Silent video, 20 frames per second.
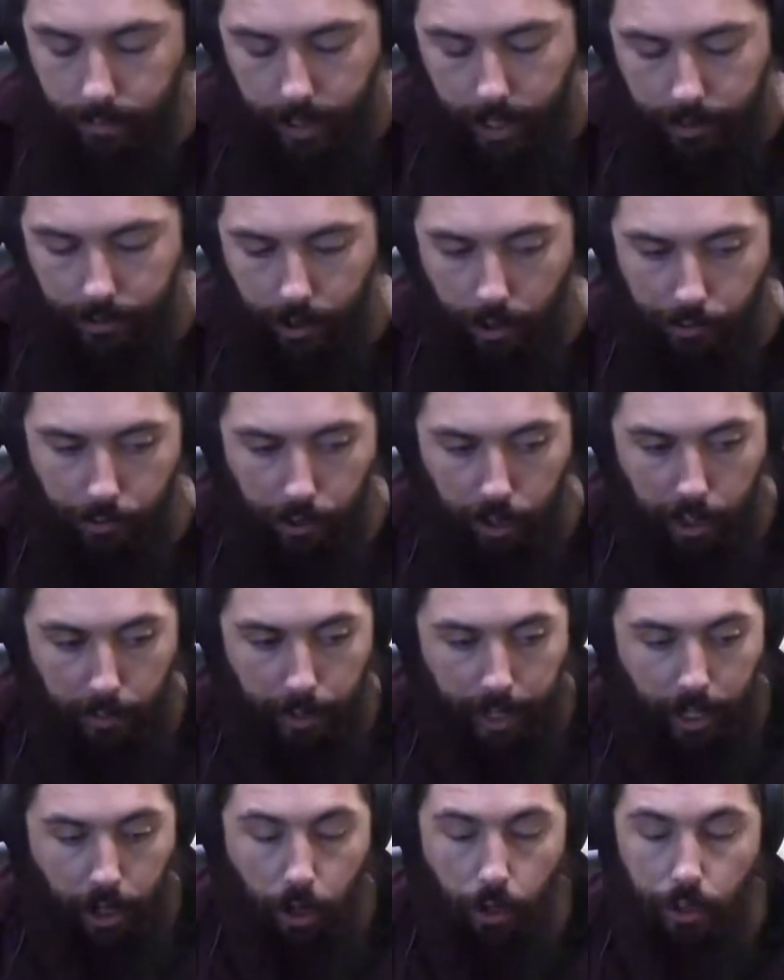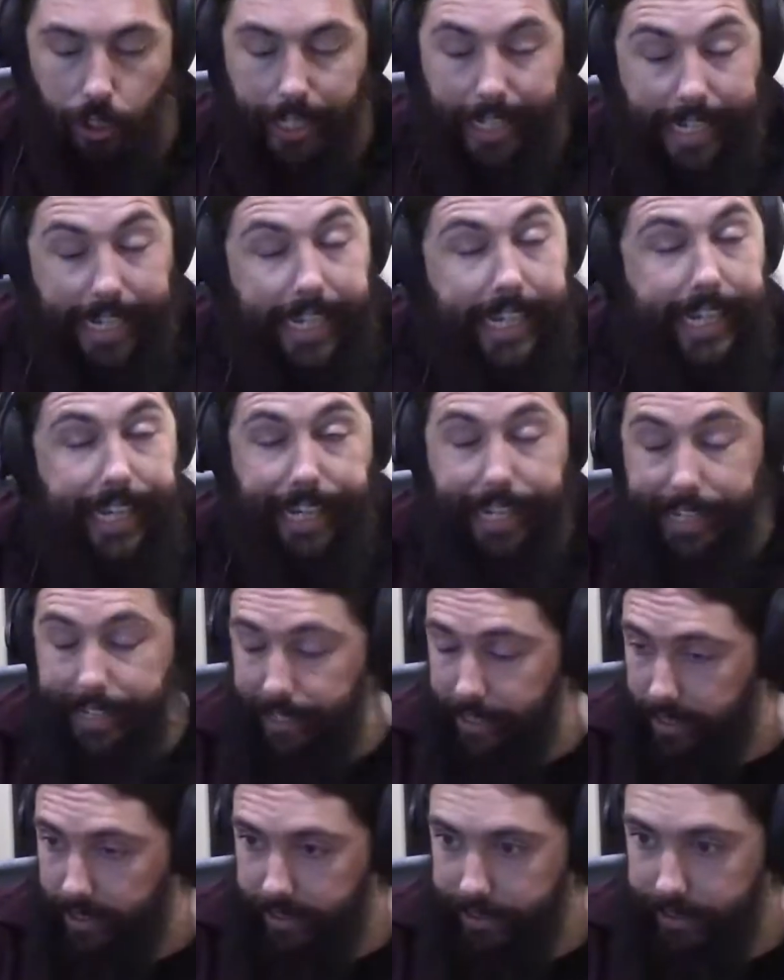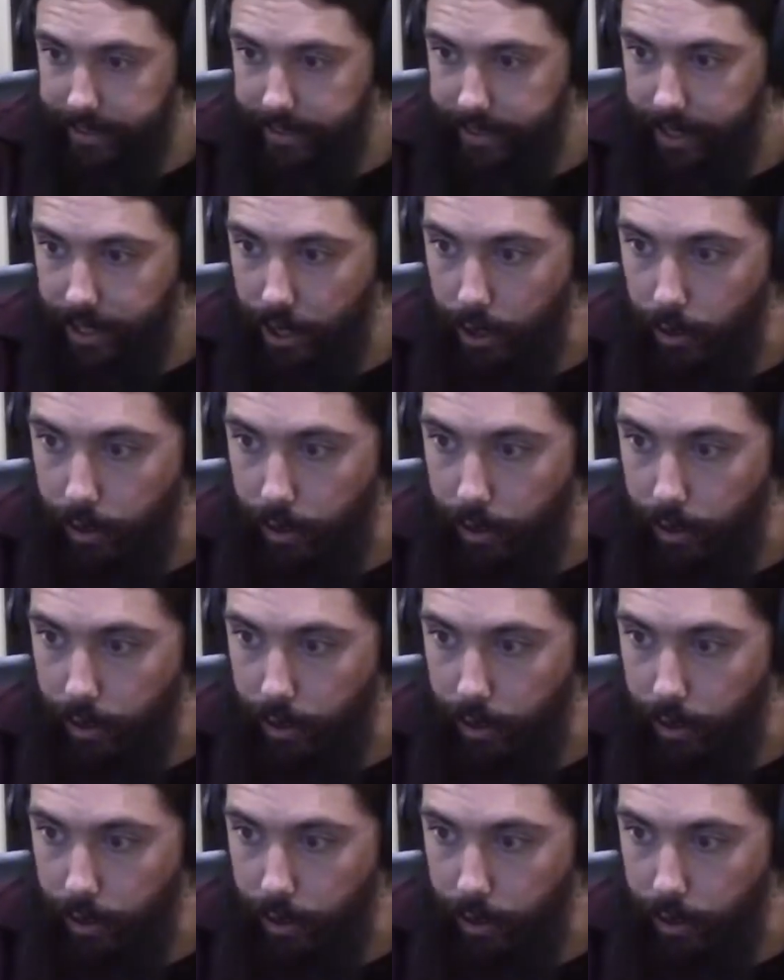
is also going to be called E. All